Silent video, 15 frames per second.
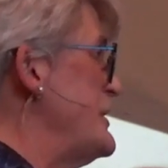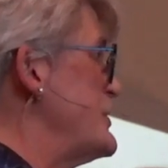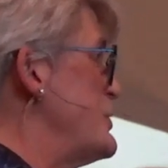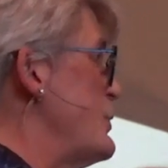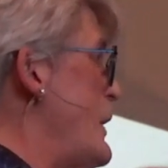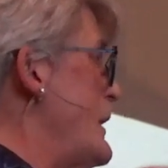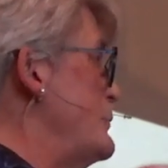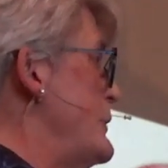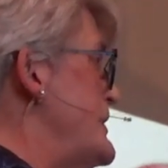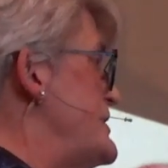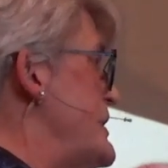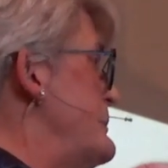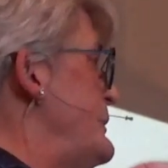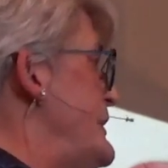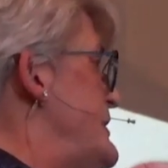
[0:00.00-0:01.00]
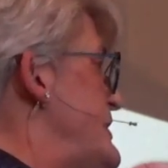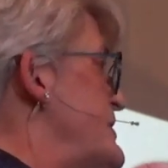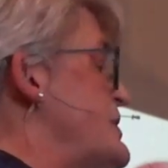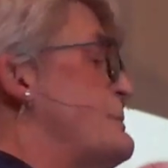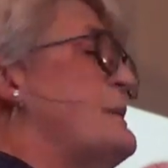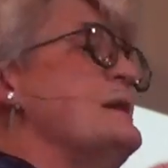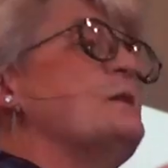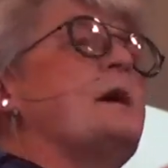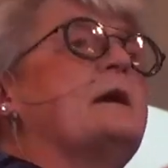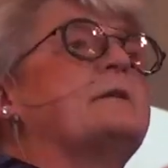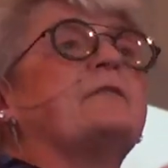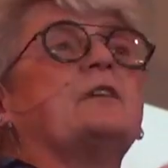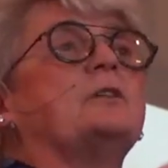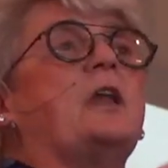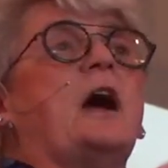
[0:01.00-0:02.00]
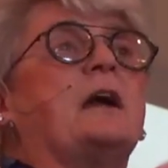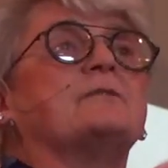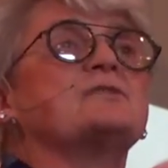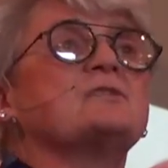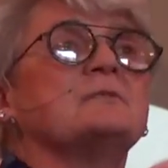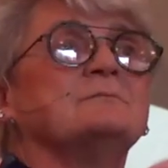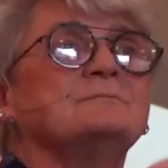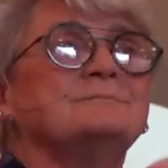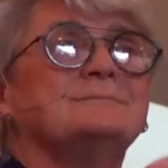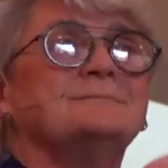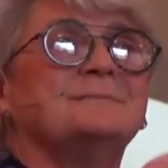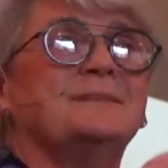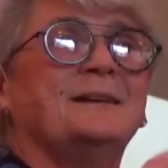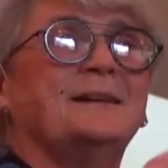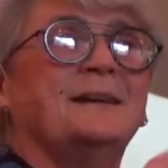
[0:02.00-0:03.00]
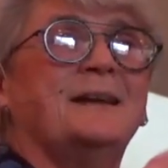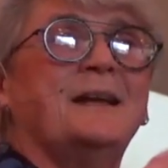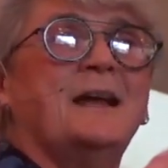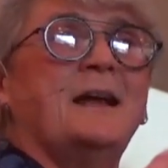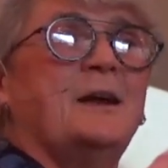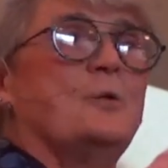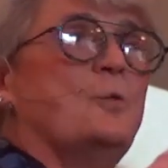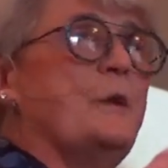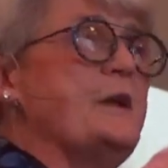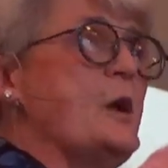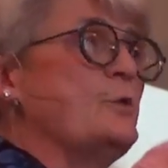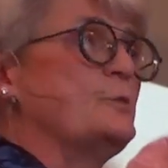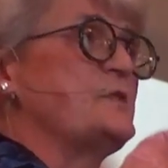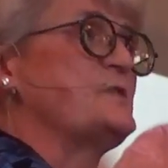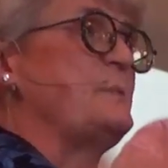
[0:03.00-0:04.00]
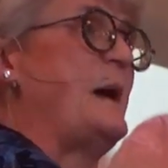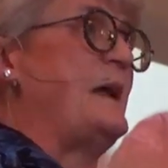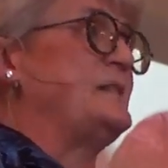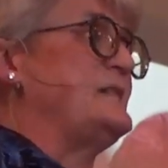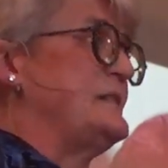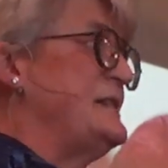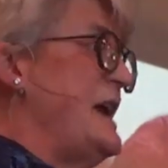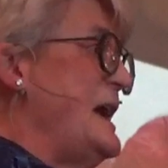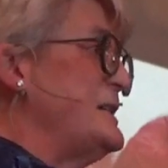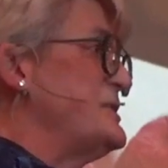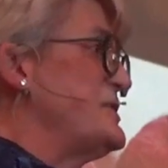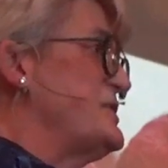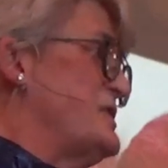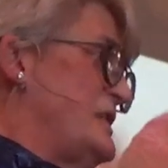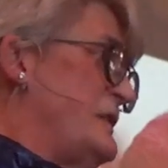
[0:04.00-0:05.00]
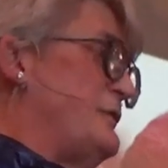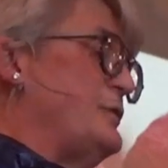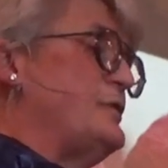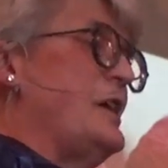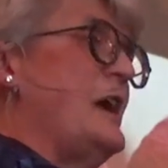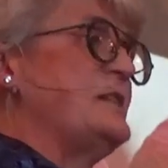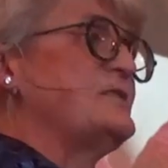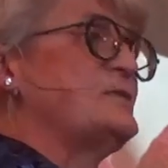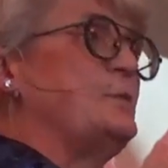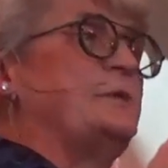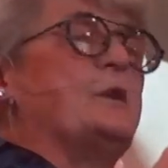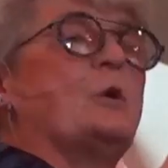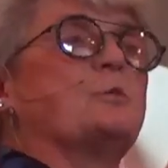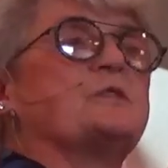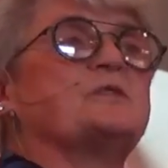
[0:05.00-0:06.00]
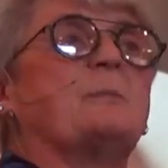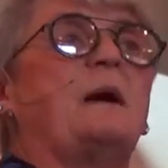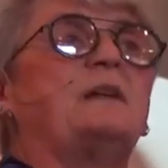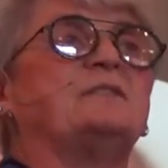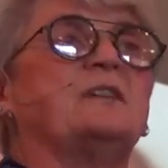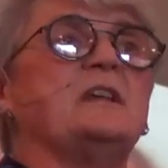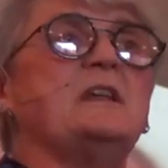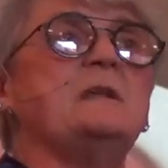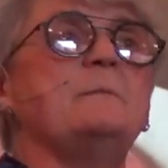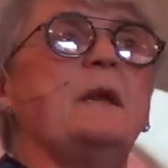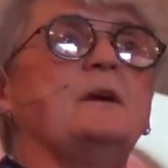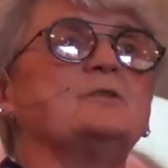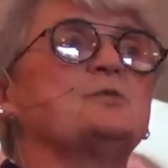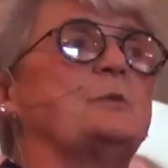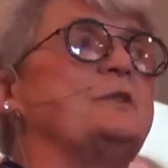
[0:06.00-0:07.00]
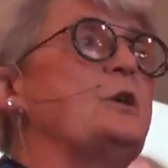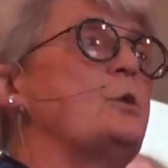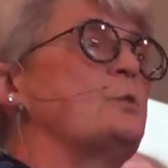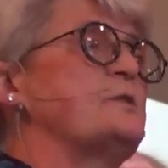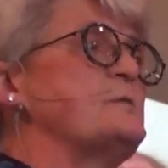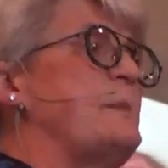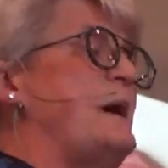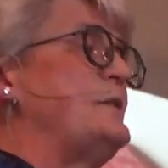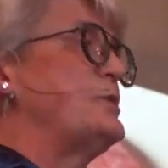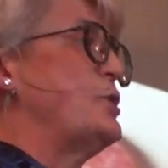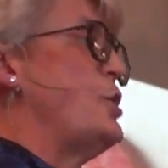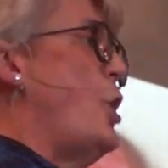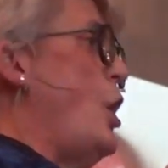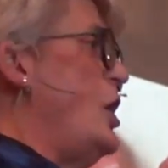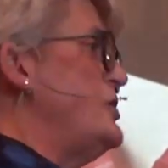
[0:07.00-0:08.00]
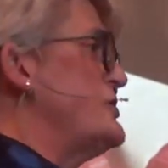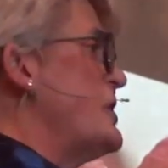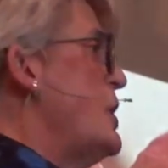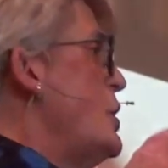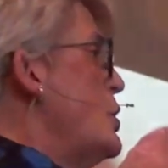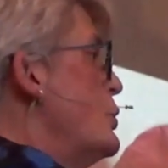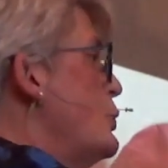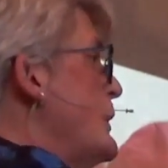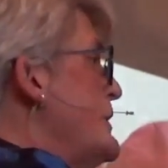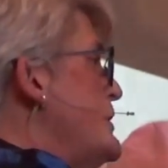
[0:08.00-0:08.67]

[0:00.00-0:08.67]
is when we simply disappear out of their lives. We don't respond to texts, if you text. We don't respond to emails. We don't respond to calls. We